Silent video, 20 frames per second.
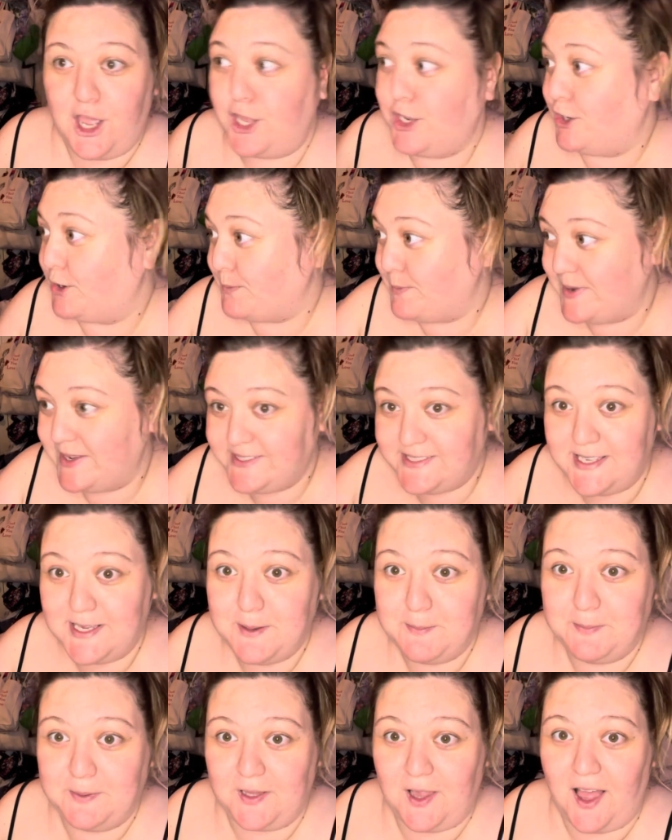You're
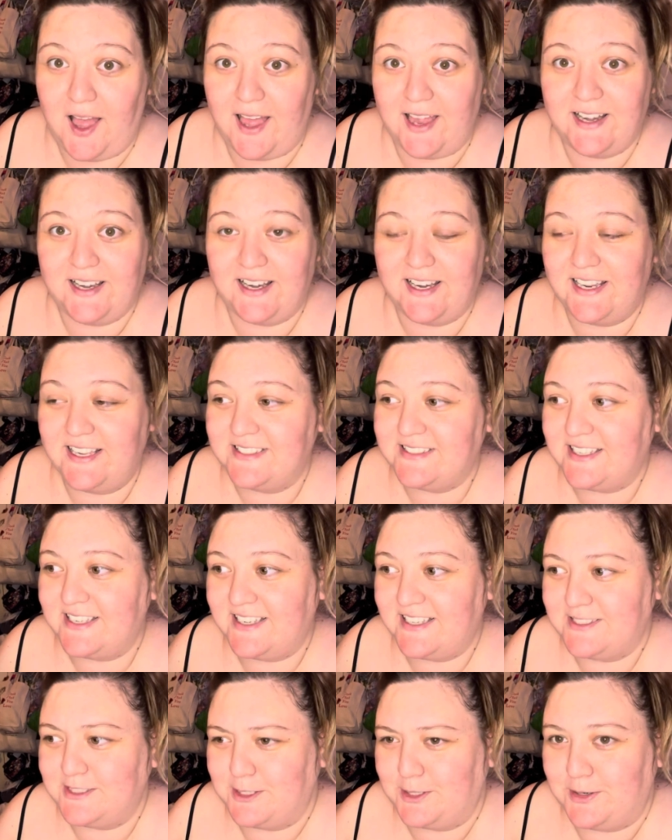missing plot. And he's
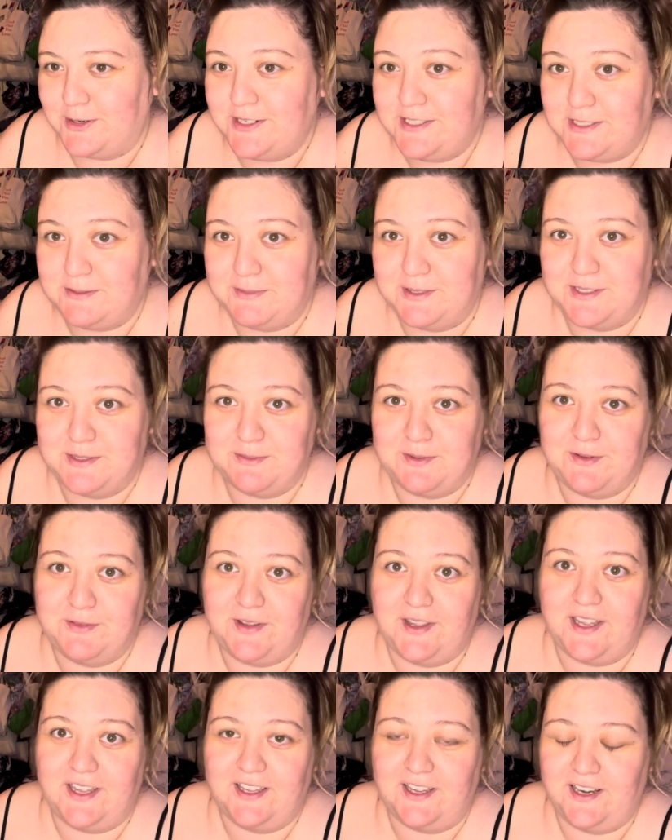like, it's a Christmas
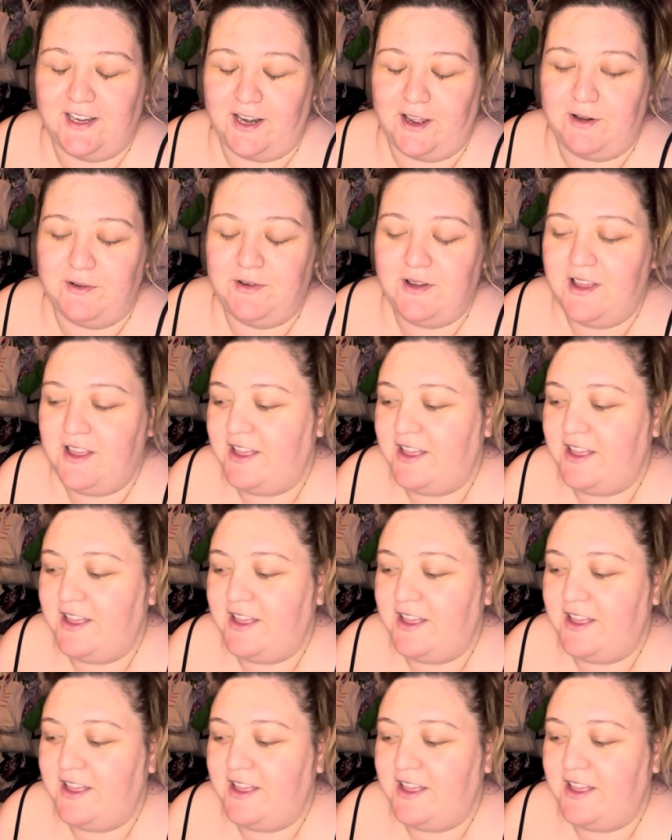movie, you know?